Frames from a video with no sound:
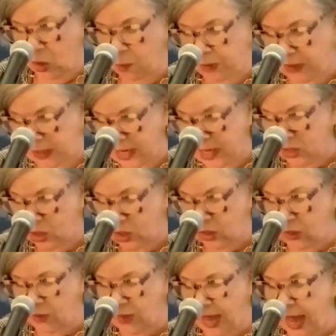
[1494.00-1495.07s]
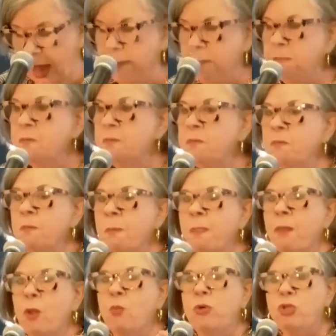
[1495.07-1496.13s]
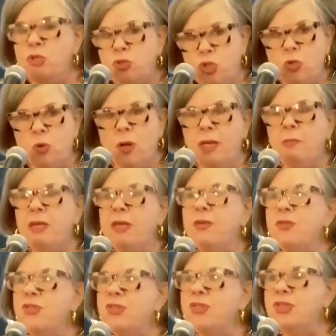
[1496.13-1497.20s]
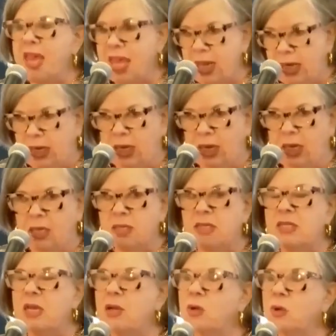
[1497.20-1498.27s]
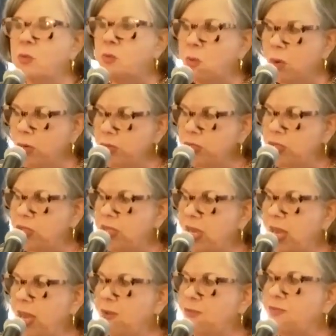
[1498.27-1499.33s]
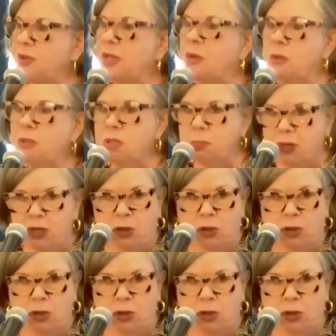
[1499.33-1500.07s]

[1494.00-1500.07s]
So please do that. Would you join me in thanking Senator Warner's staff and Old